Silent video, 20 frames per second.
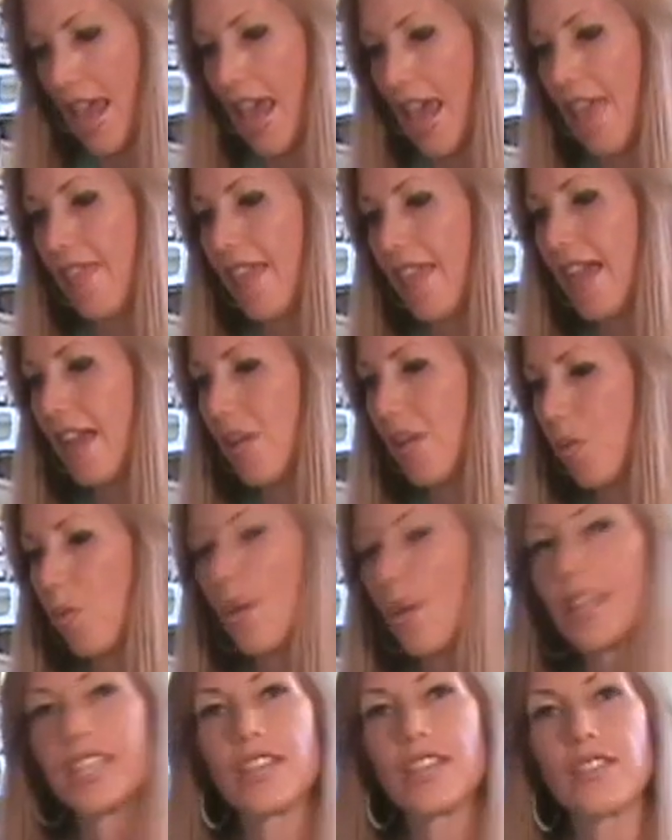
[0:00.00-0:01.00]
And then
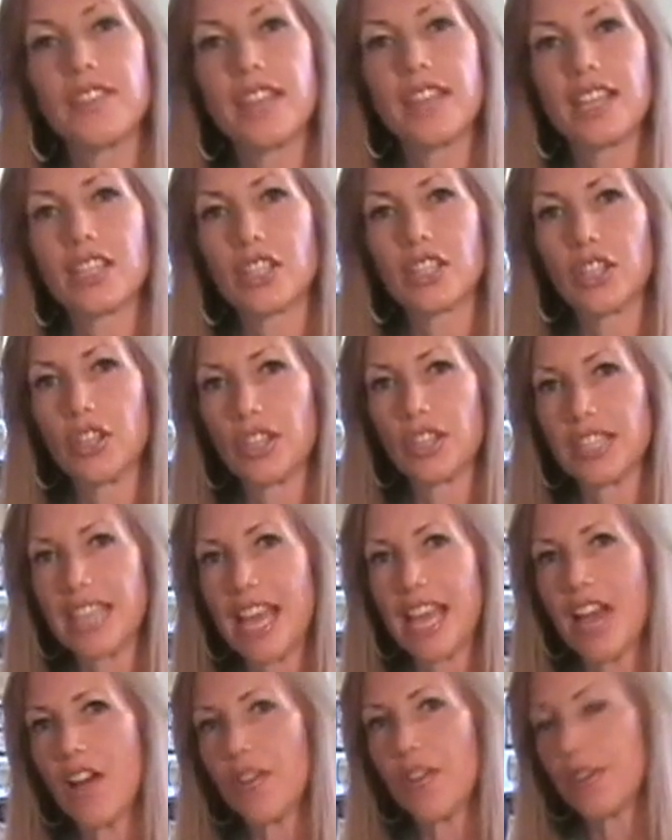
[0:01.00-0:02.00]
once everything is cooked
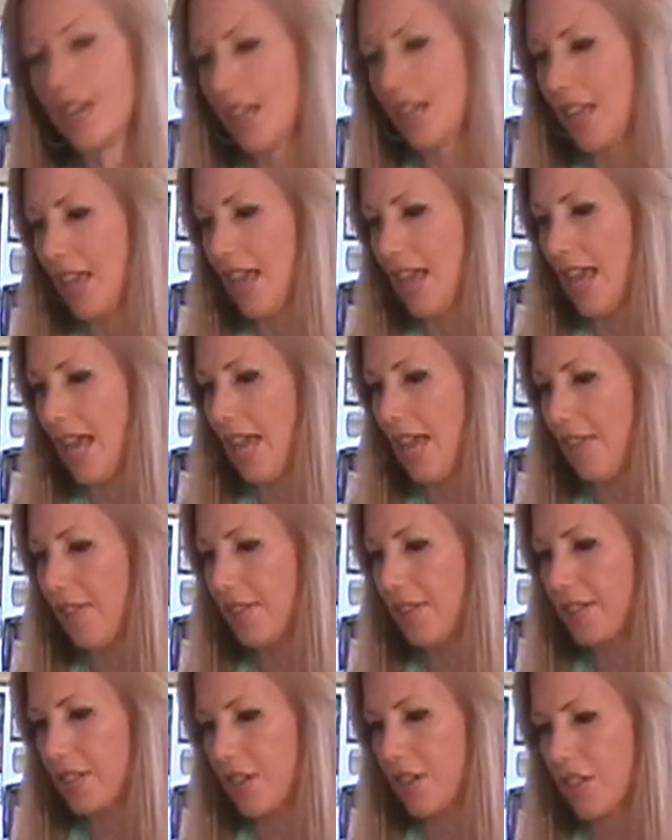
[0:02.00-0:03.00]
down and
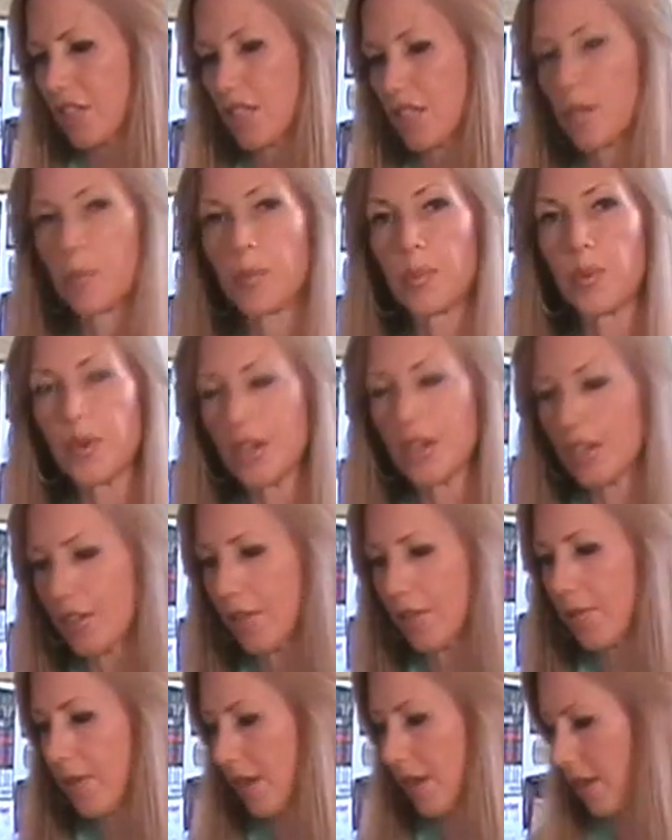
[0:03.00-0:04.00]
starts to
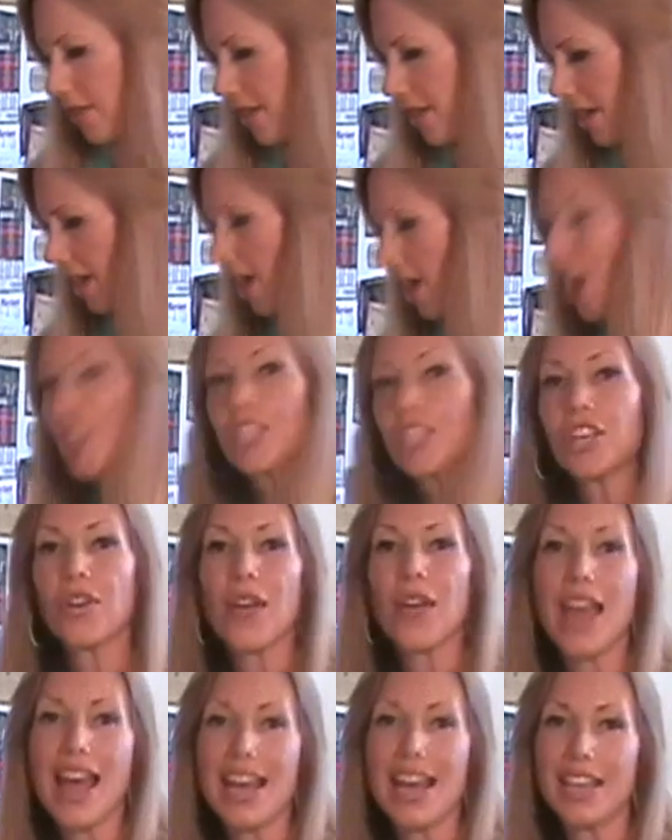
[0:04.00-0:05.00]
boil, then I
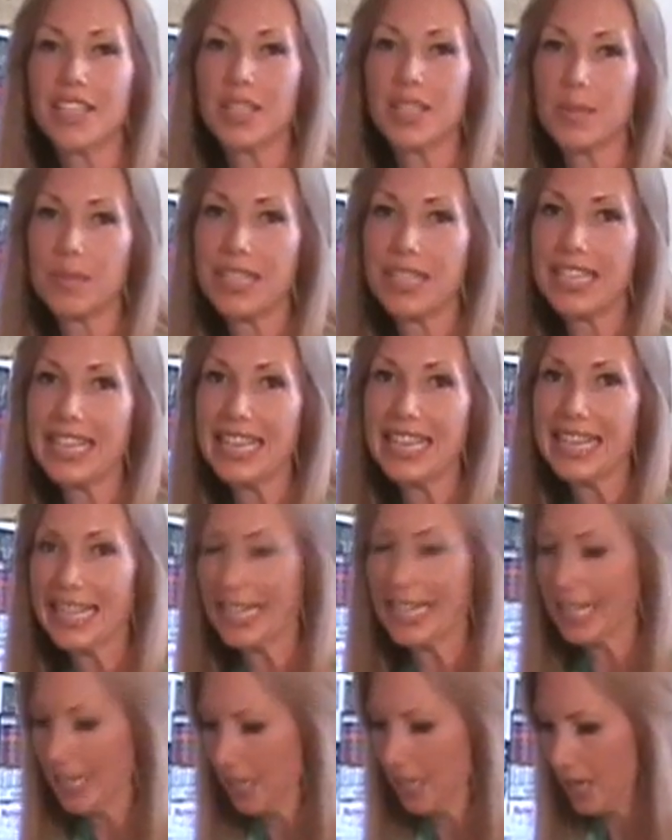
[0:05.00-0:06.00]
also add some
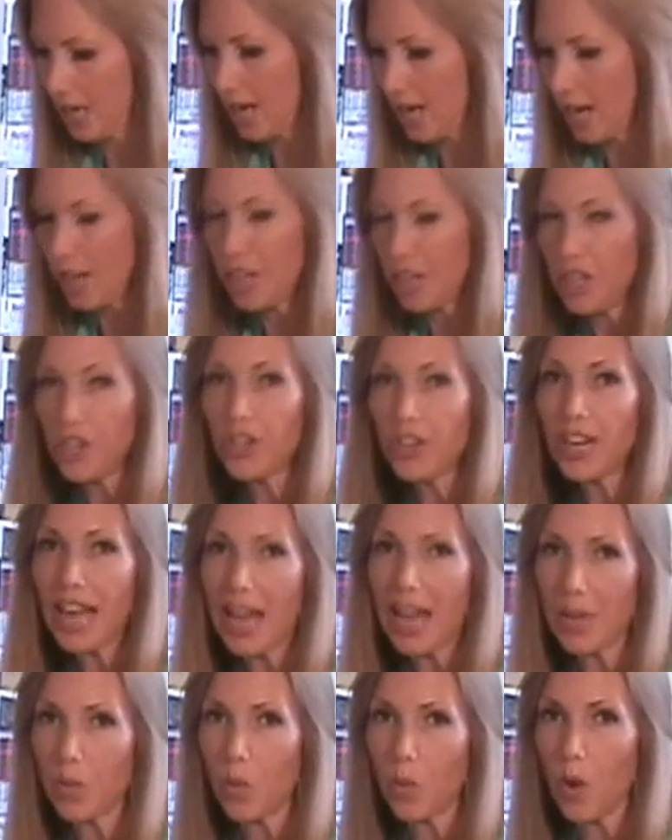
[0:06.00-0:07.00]
tea. Now you could
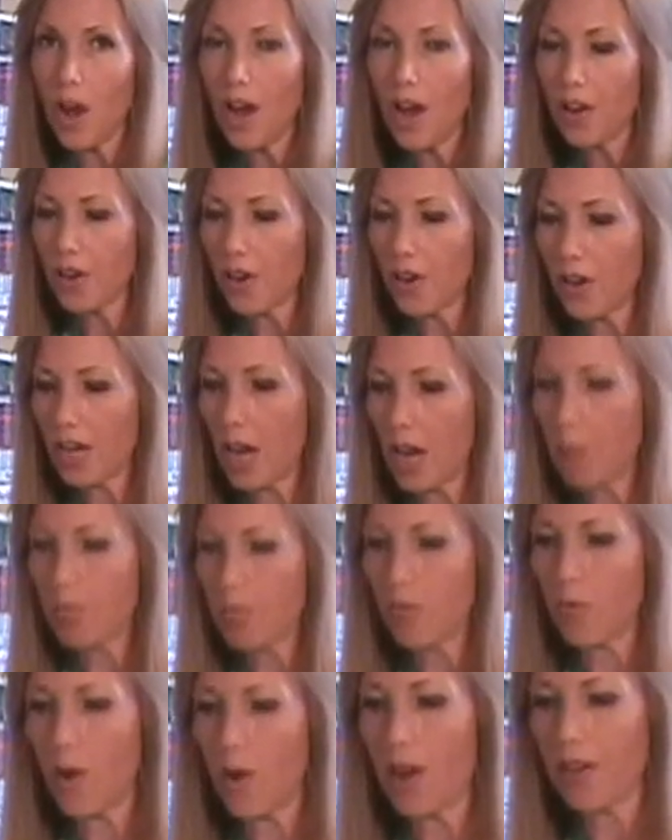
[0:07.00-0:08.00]
add water, a cup
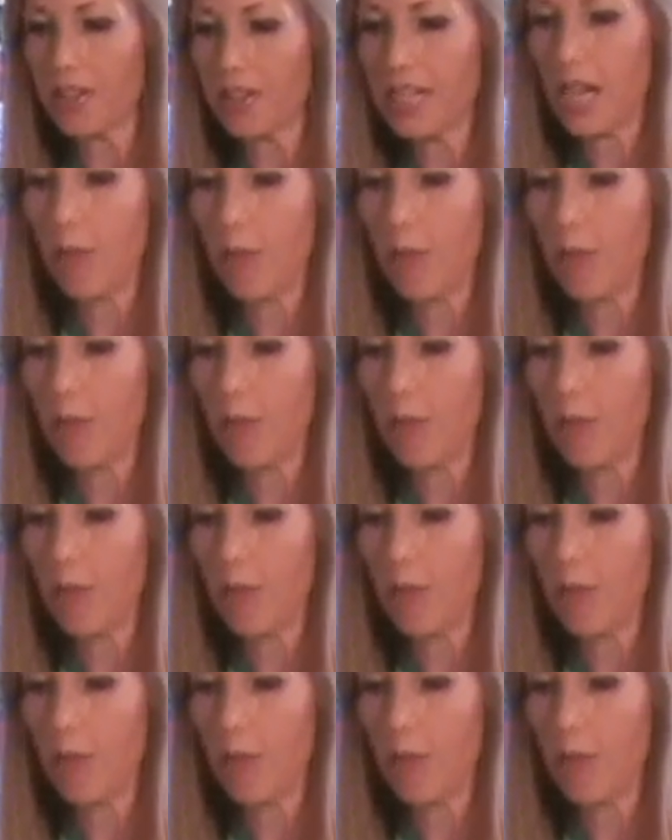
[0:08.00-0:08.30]
of water, to